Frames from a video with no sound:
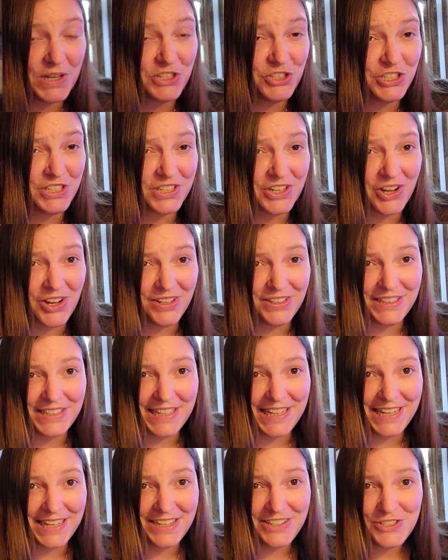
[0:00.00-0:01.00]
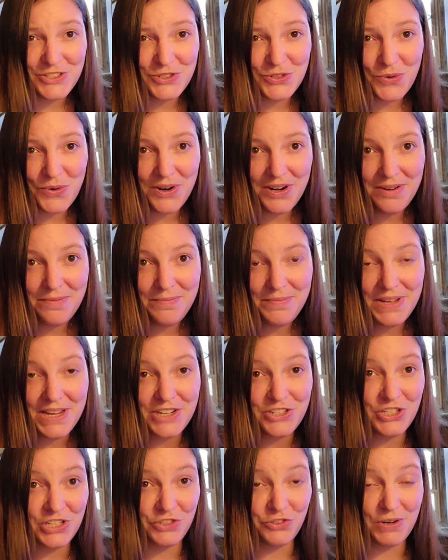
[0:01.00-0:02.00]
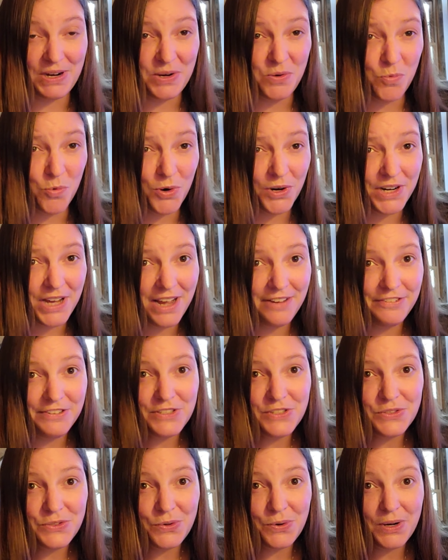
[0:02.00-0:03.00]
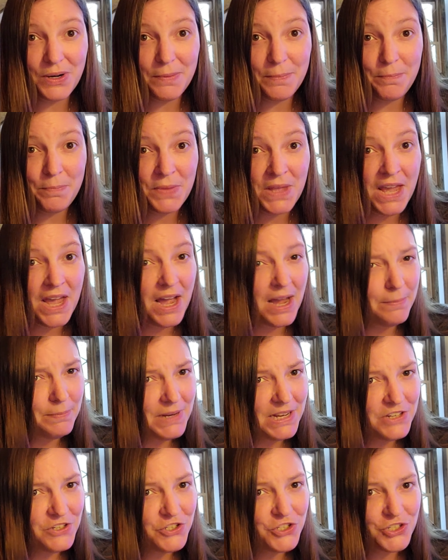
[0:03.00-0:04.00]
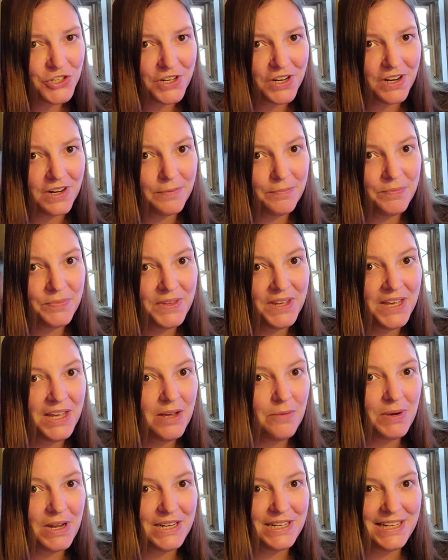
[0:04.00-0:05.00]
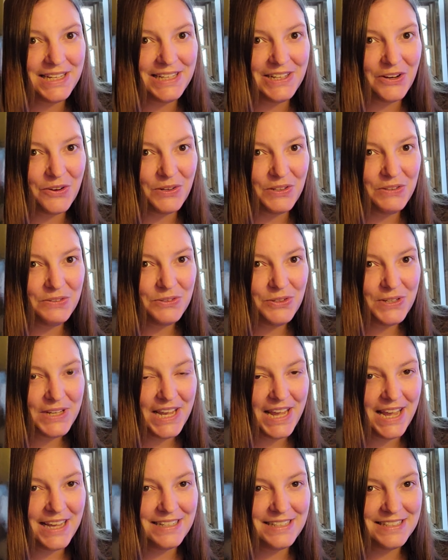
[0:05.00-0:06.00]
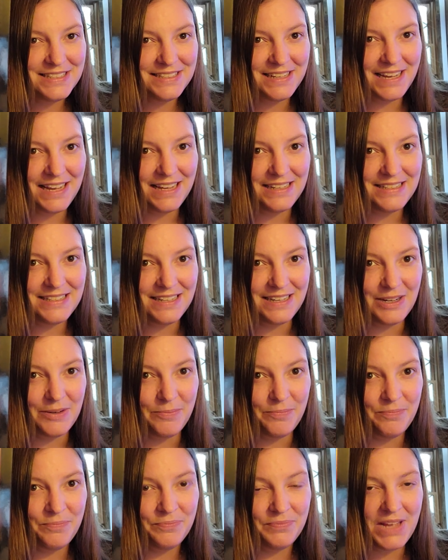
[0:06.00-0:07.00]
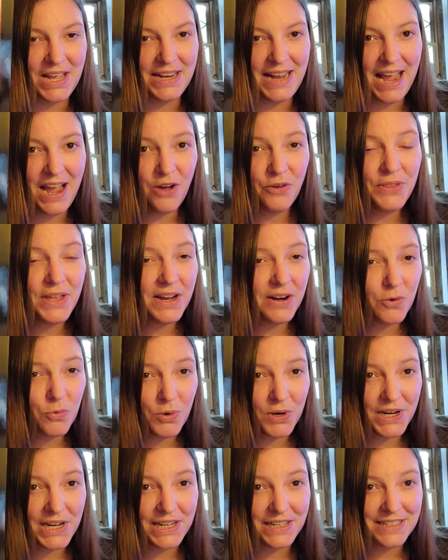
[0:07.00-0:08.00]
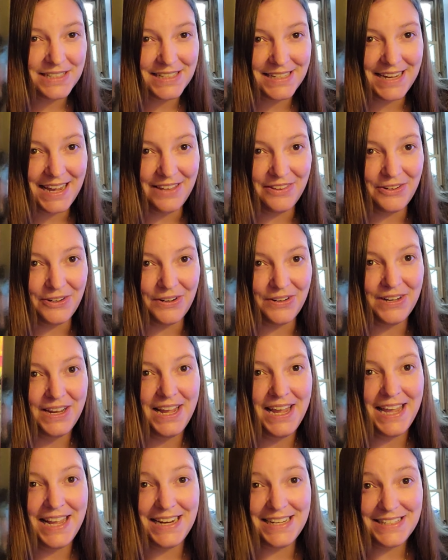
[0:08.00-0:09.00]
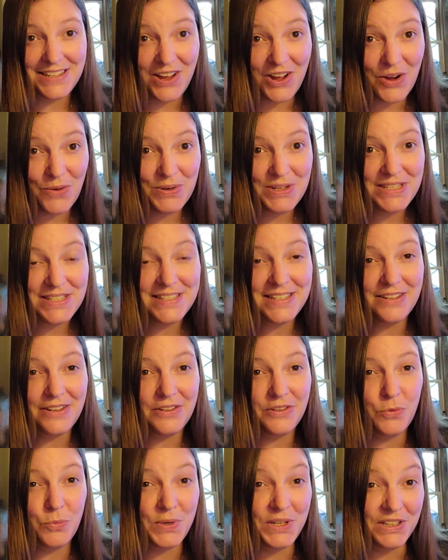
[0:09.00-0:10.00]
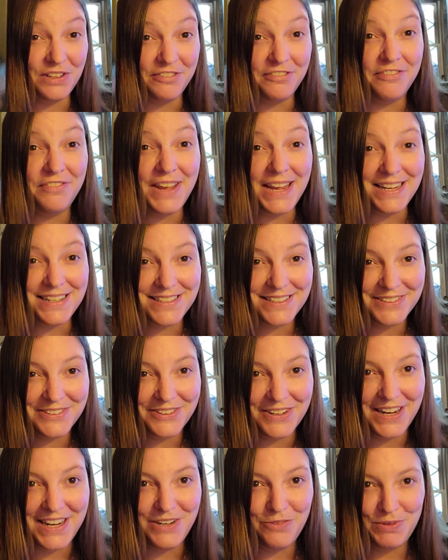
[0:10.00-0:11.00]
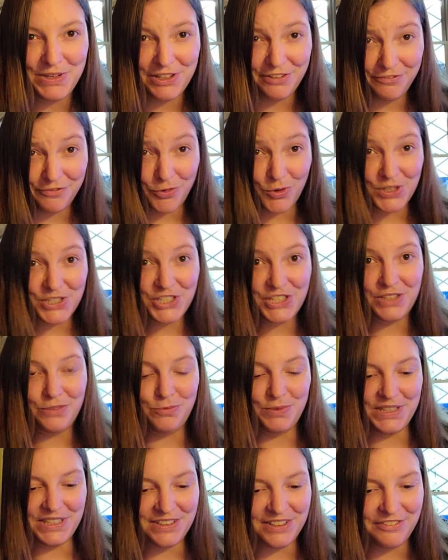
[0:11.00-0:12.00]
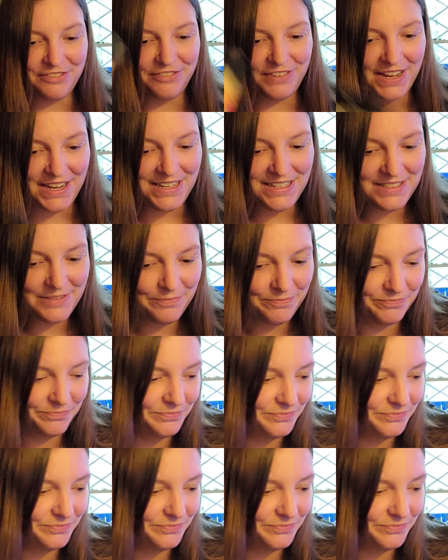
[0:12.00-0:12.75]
is she calling in a storm? Is she trying to ward off a storm? I'm not sure. But, you look at how they are working together, and it's always still the Wheel of Fate, right? Wheel of Fortune, Wheel of Fate.